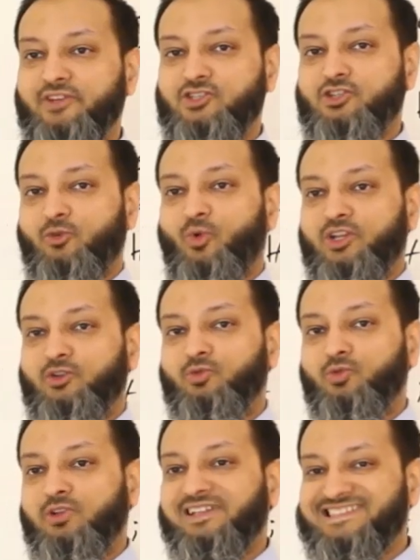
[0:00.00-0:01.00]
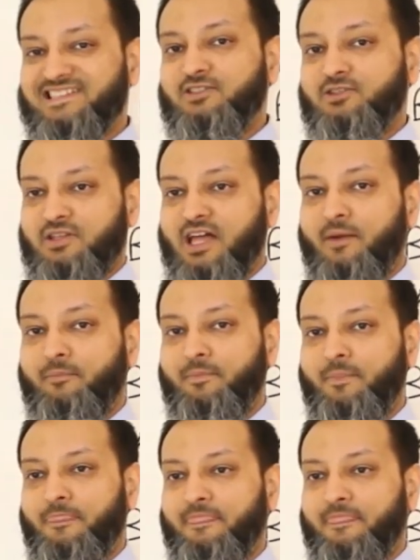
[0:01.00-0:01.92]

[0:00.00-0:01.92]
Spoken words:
feature when you listen to them